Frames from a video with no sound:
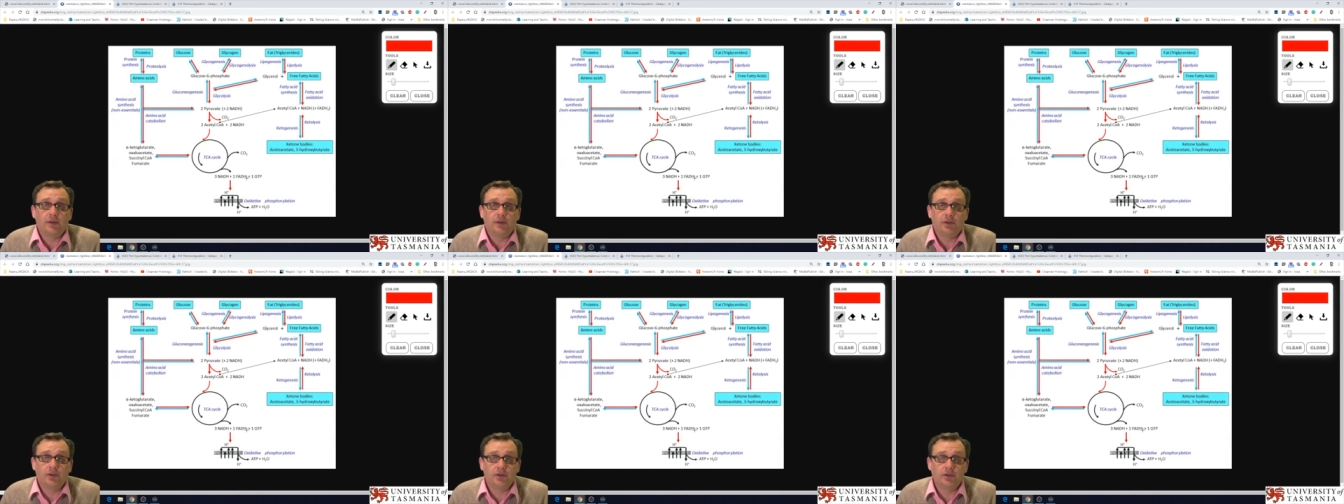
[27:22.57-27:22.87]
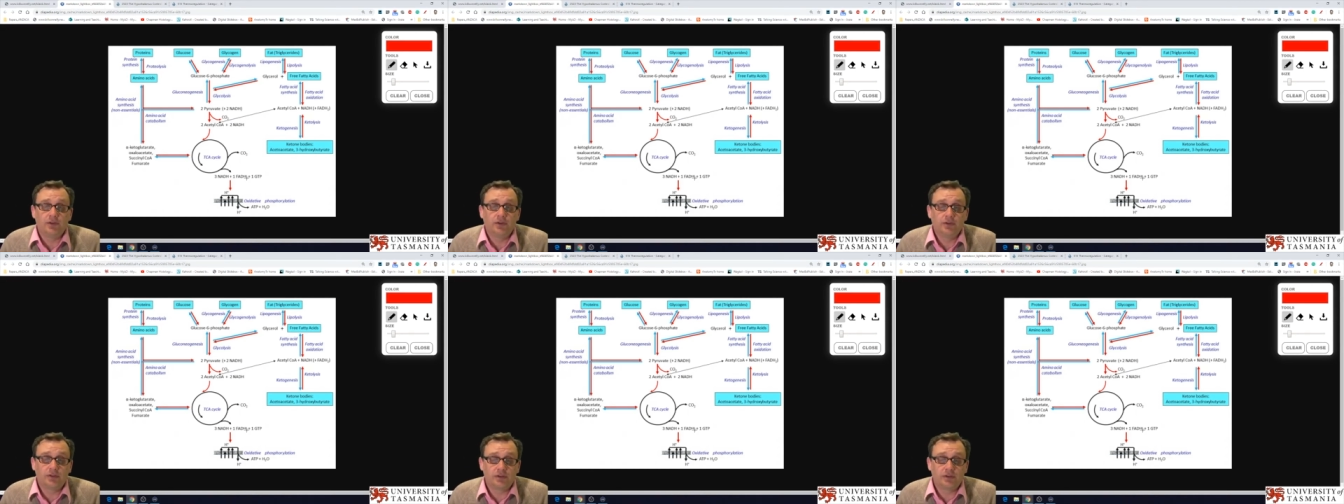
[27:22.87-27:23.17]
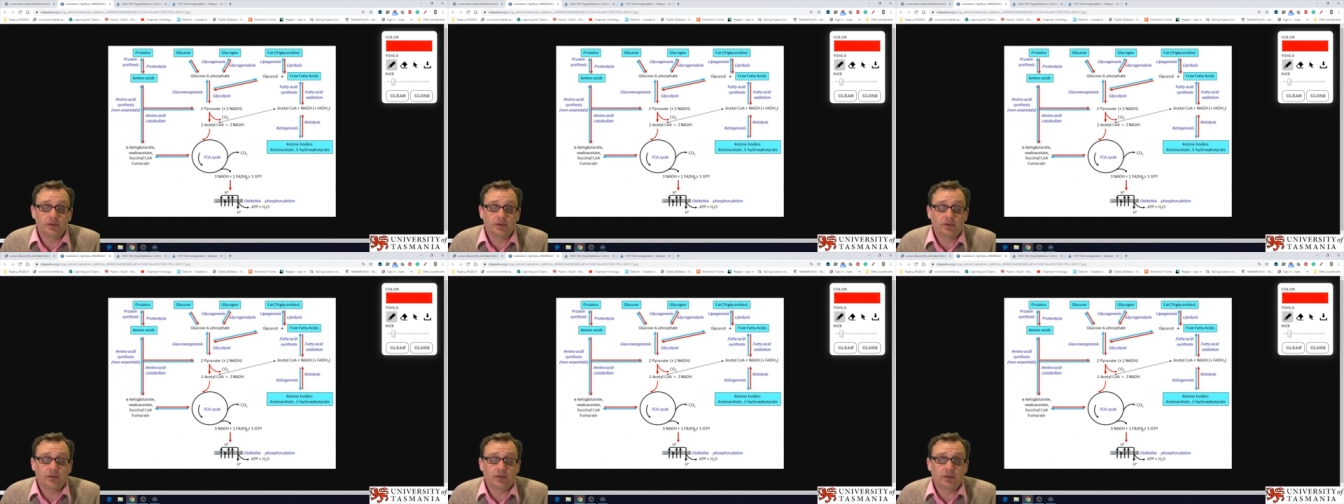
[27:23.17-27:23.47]
uh,
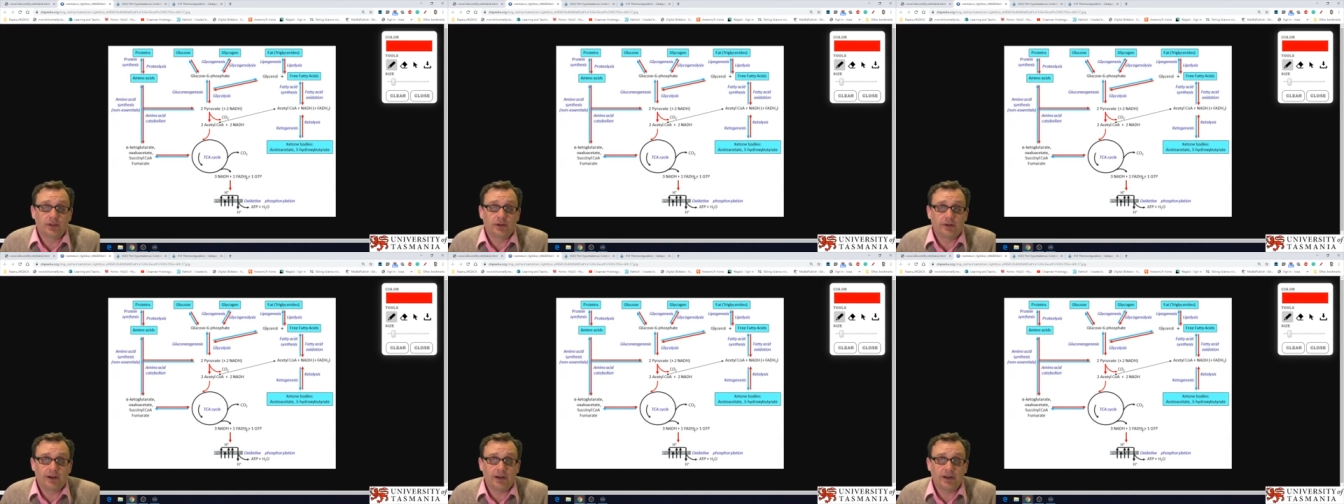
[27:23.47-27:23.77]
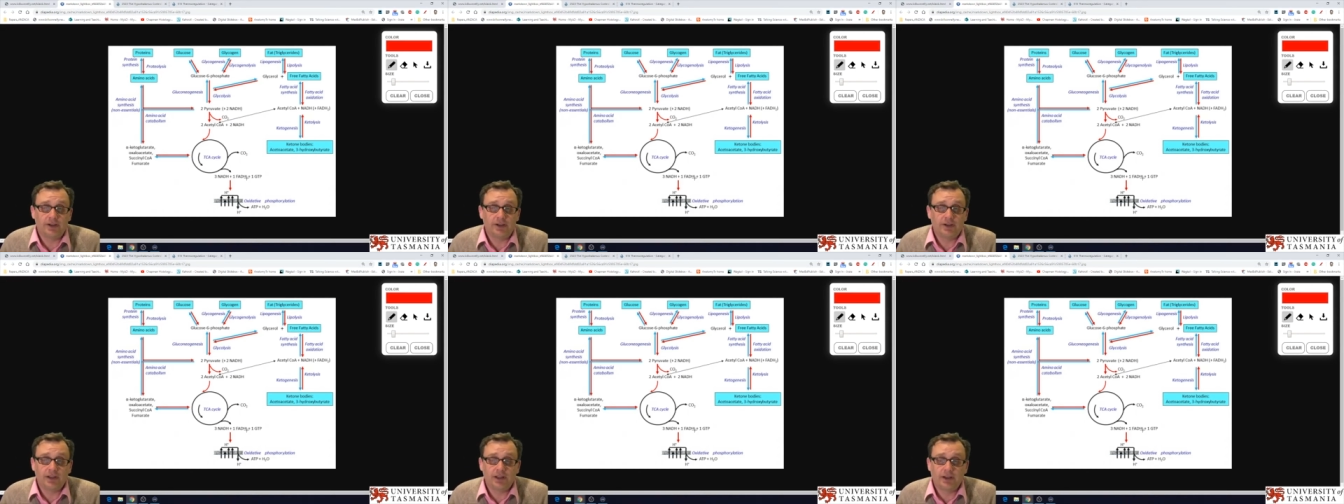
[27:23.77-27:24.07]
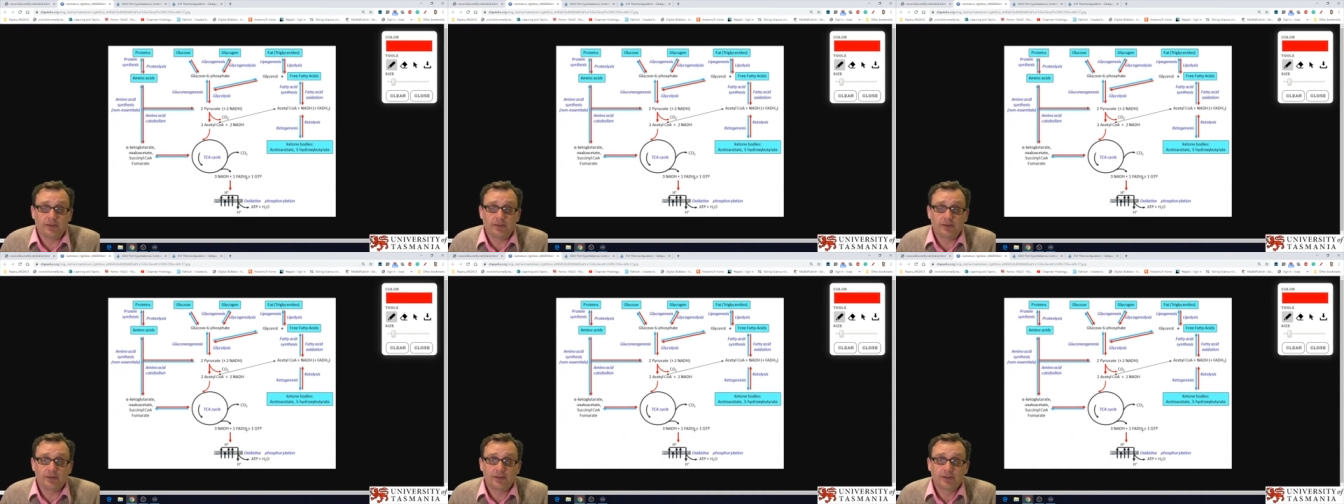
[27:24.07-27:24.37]
use and store their
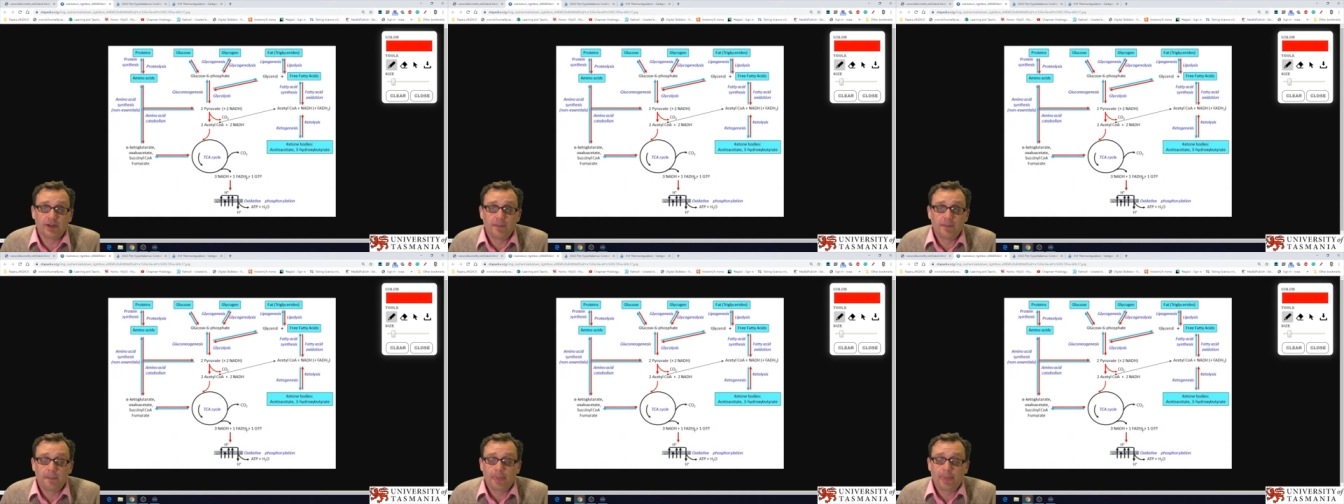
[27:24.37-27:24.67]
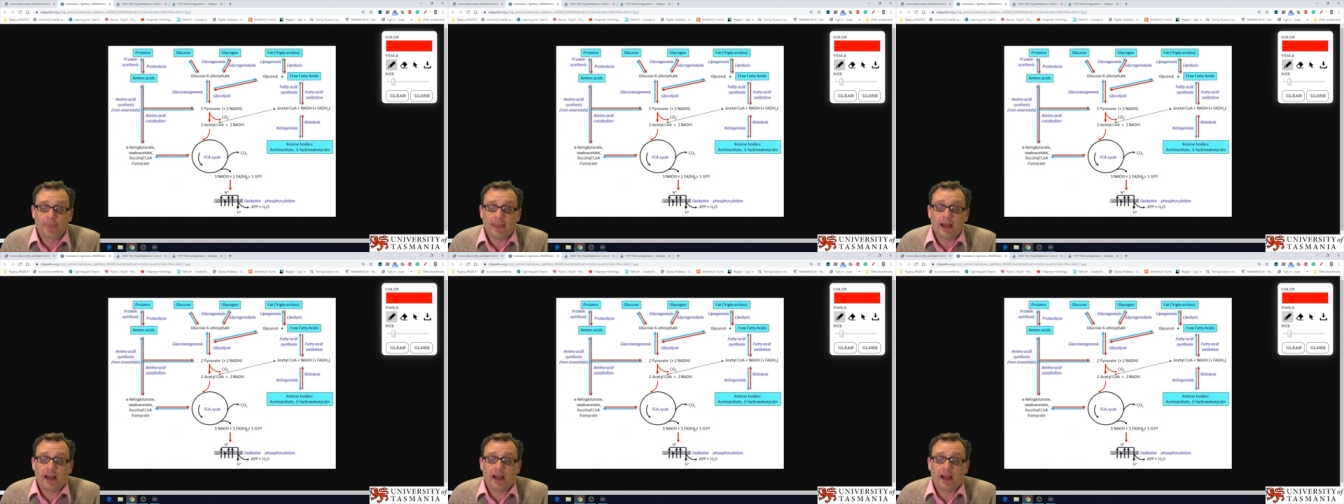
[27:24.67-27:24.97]
energy levels.